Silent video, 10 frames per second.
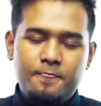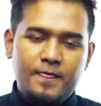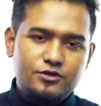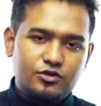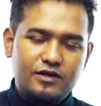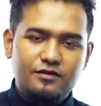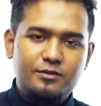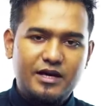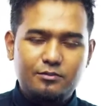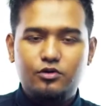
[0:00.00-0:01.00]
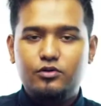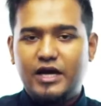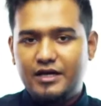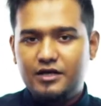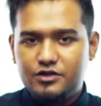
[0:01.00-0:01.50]
So they will be able to get
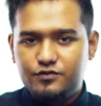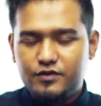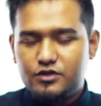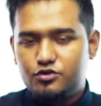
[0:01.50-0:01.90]
in touch with us.